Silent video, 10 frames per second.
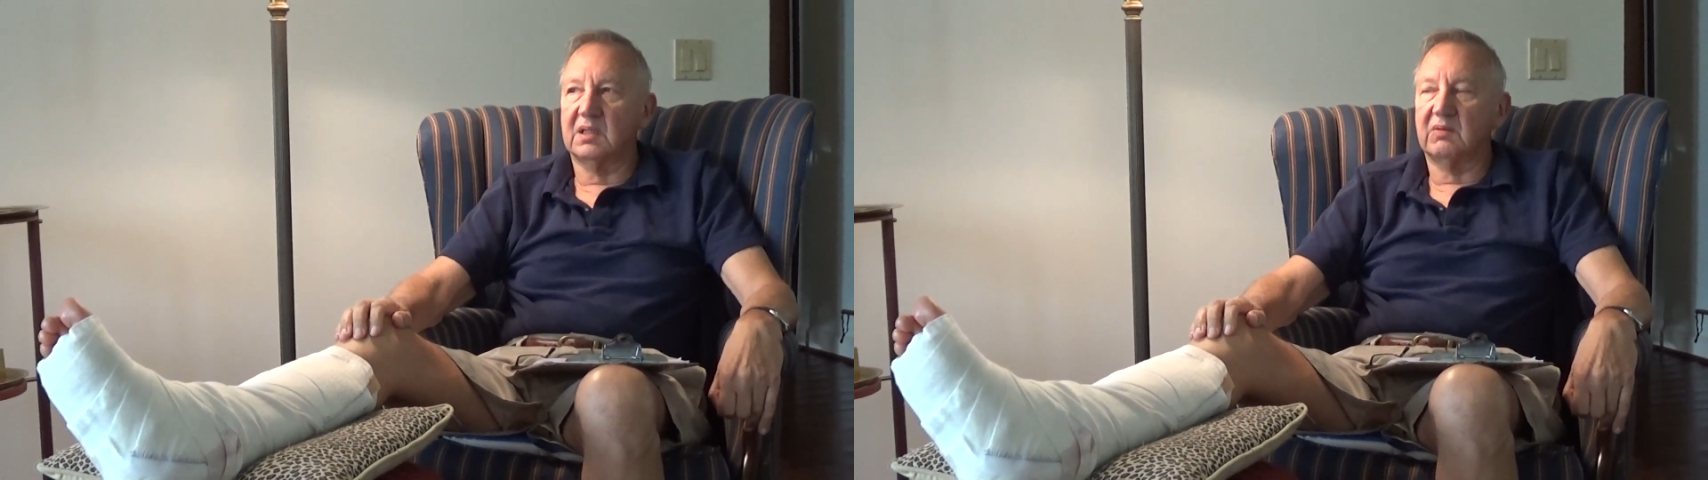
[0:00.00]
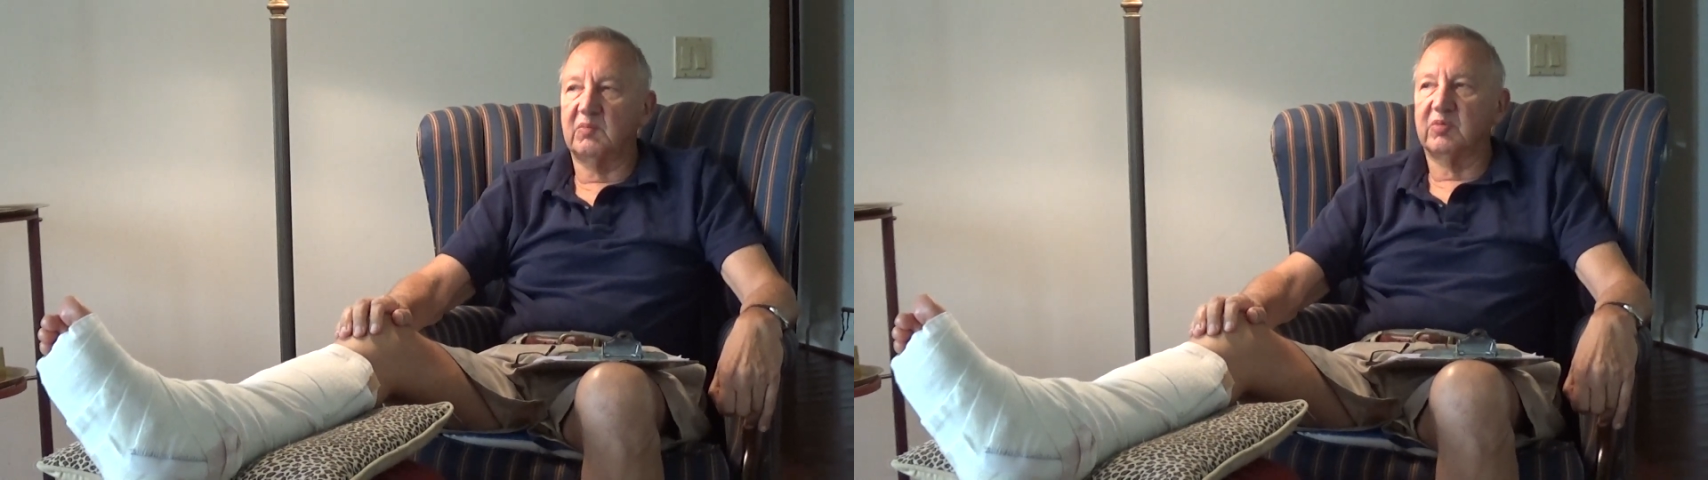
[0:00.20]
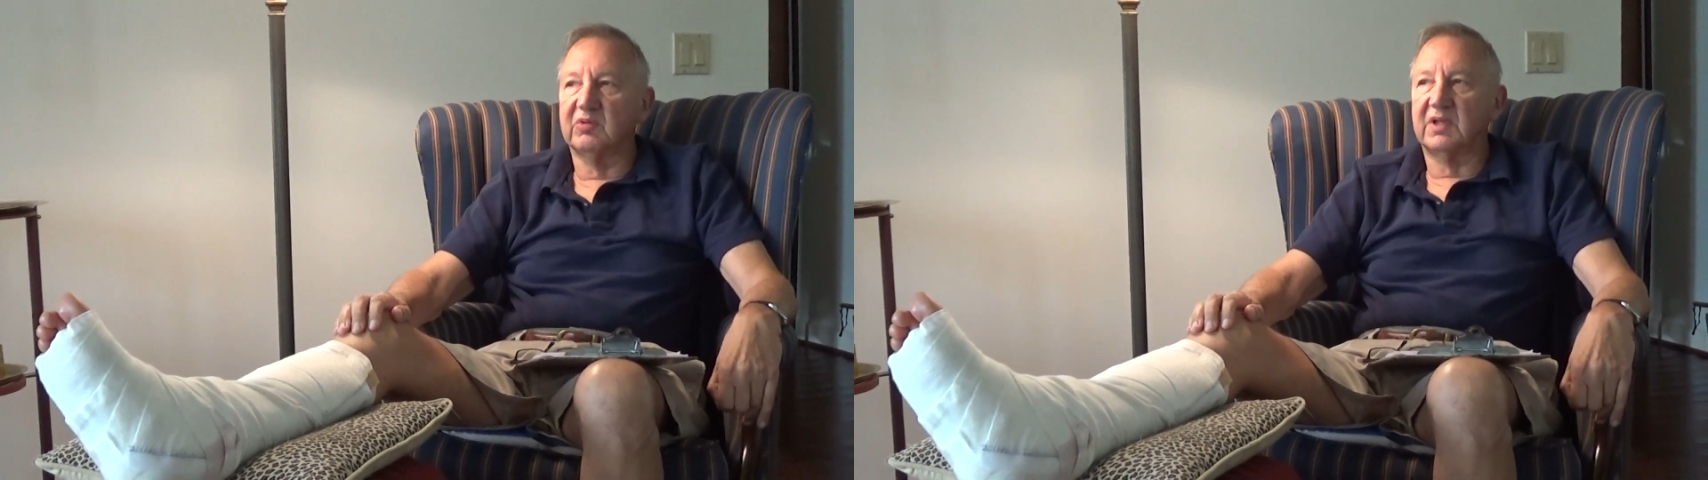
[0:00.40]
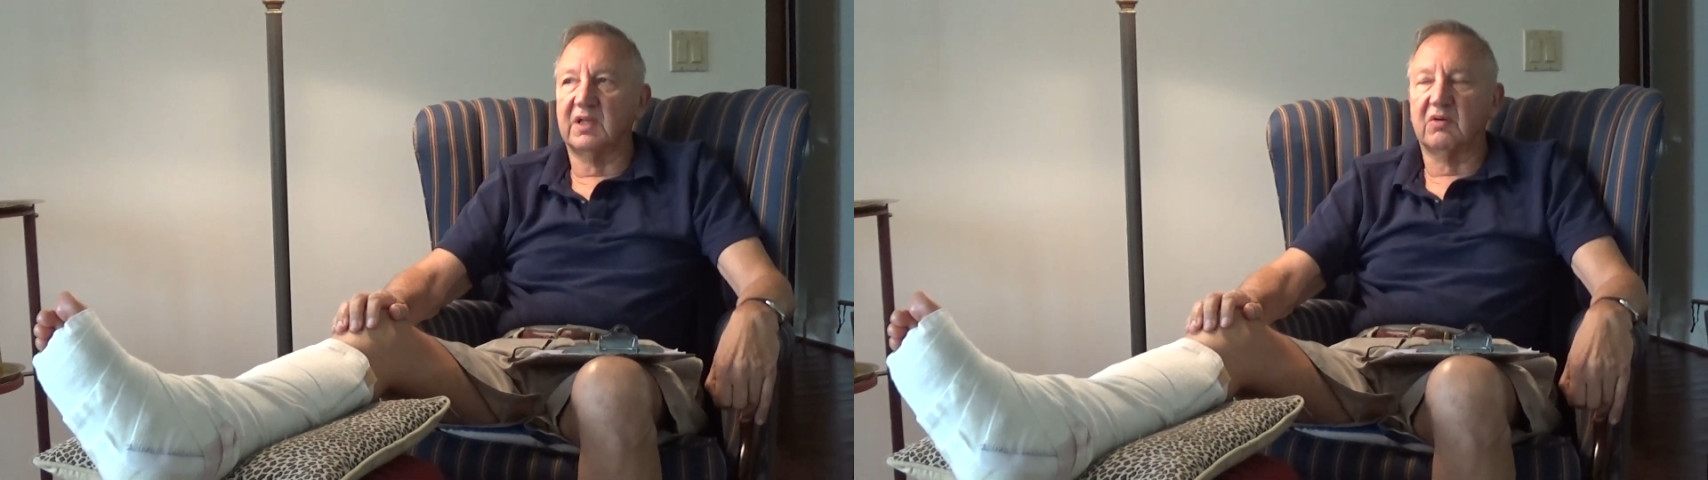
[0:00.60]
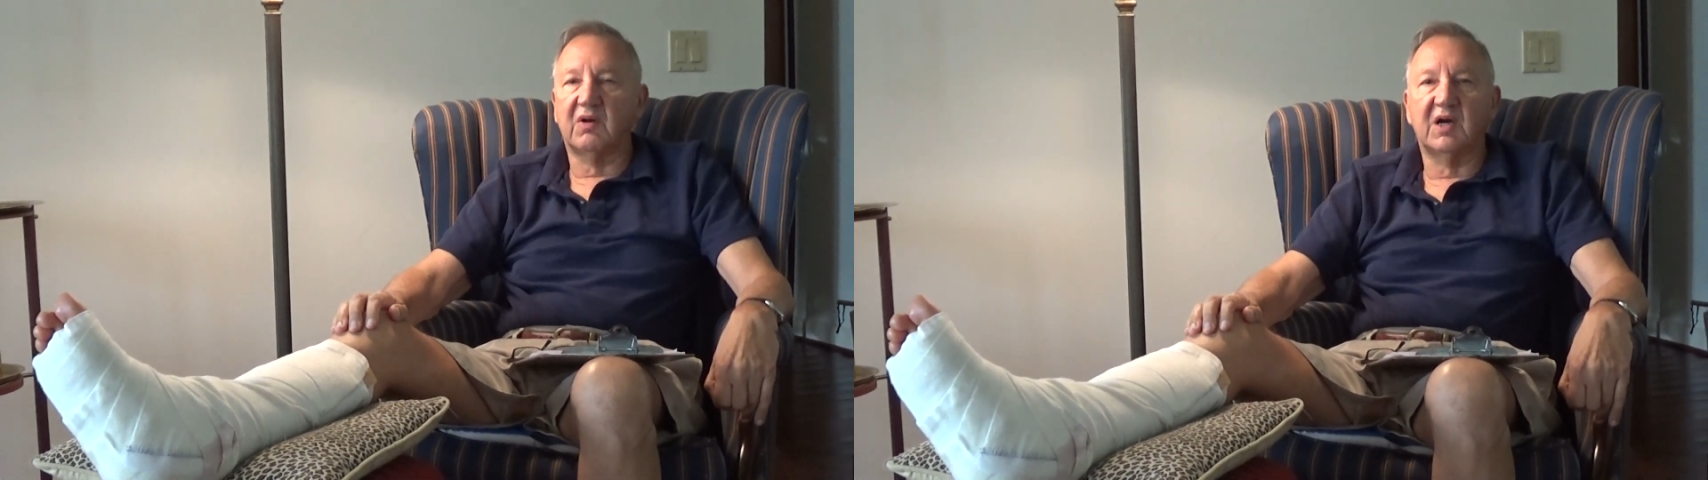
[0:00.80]
We pulled in
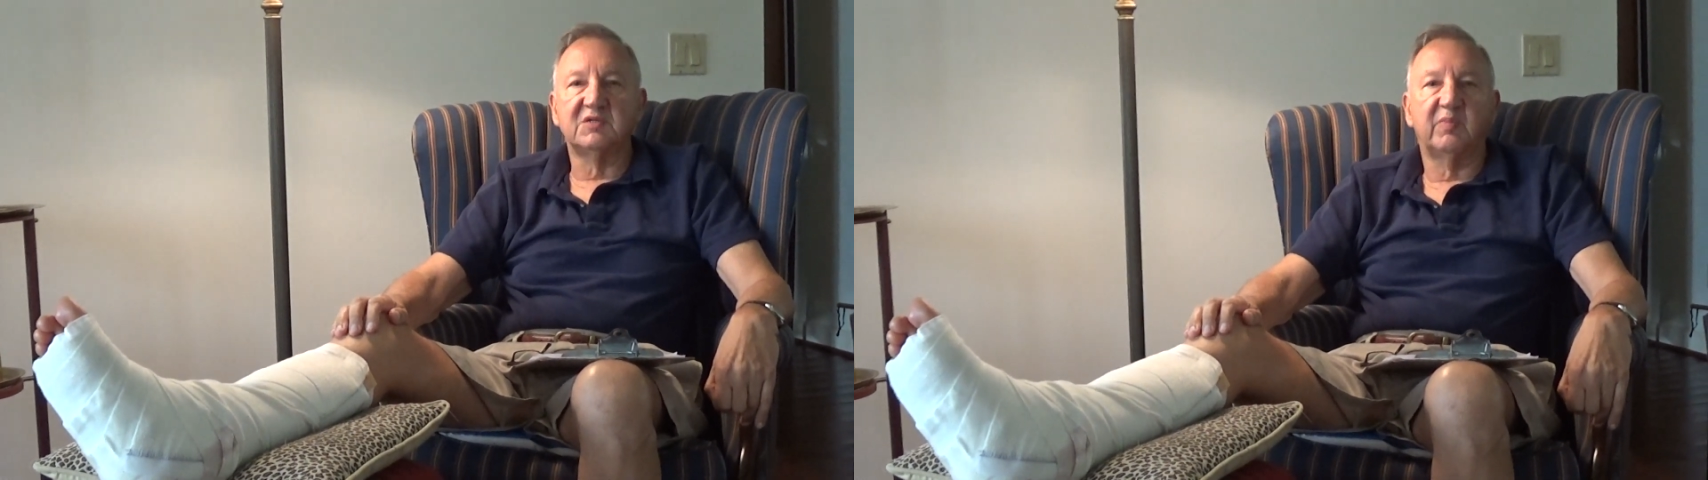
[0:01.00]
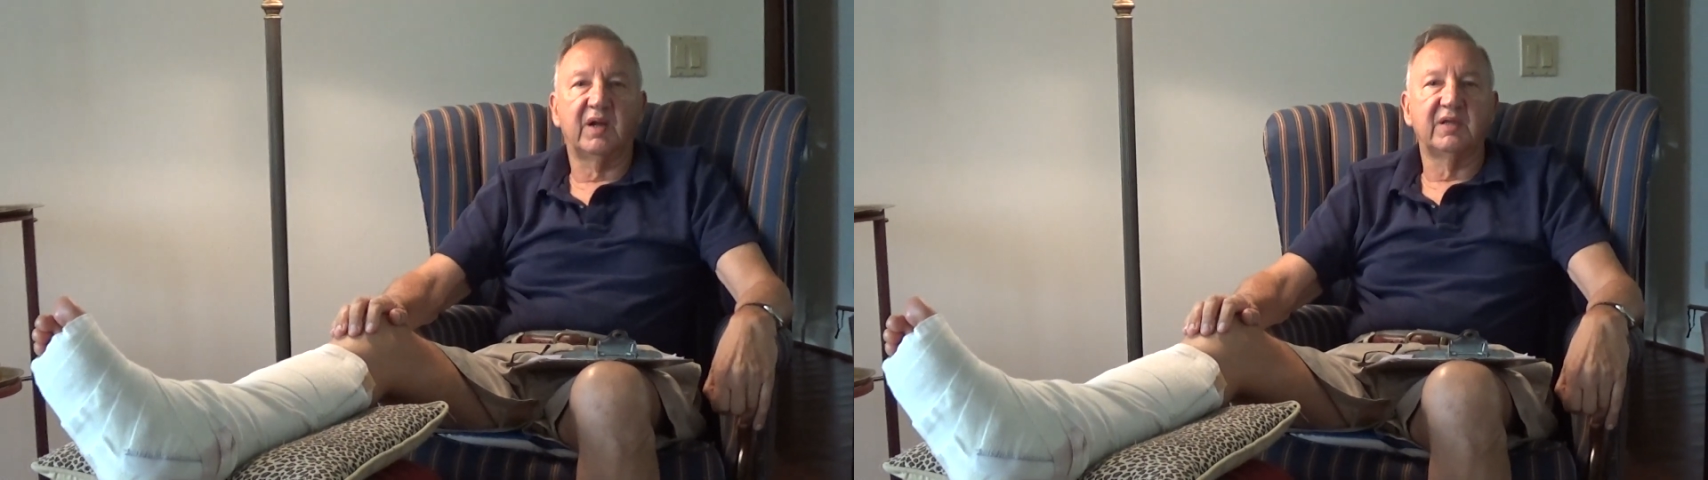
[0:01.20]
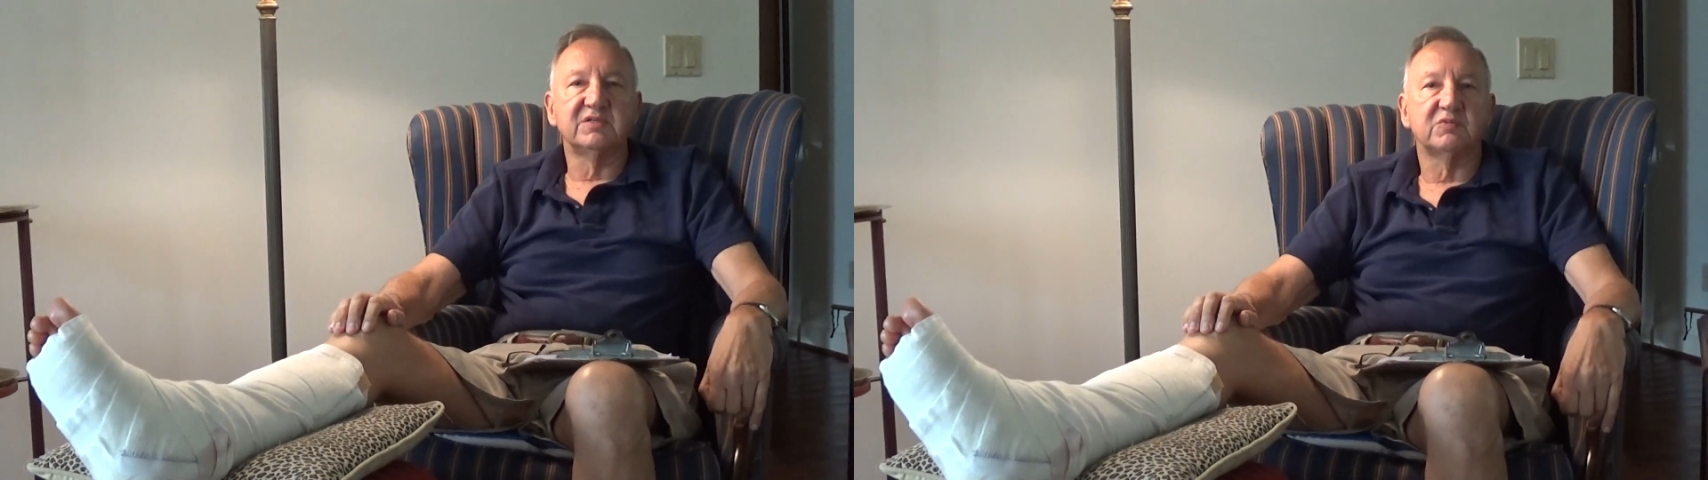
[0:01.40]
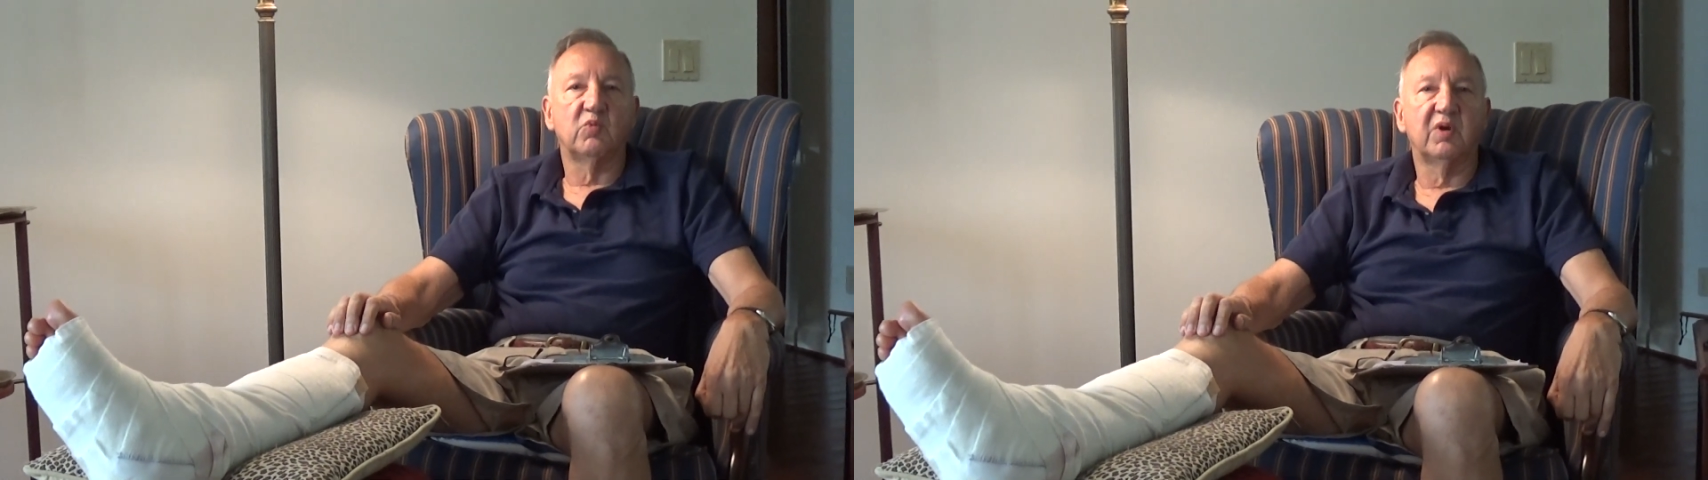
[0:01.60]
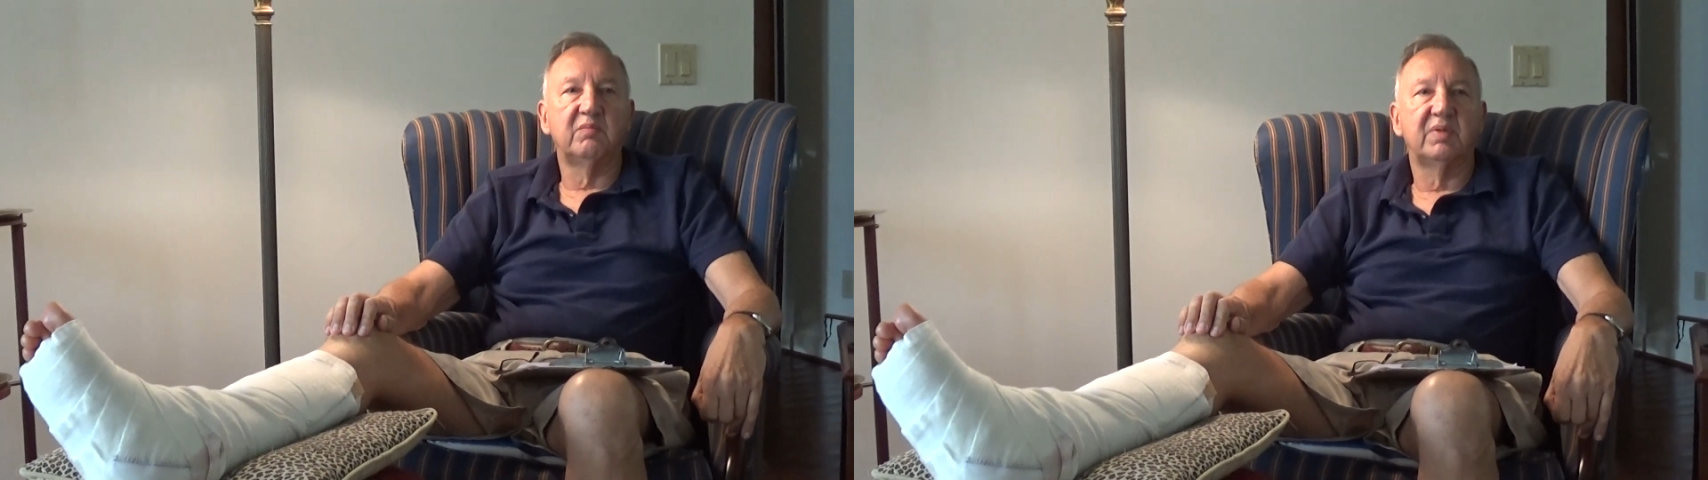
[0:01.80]
the garage, but there's one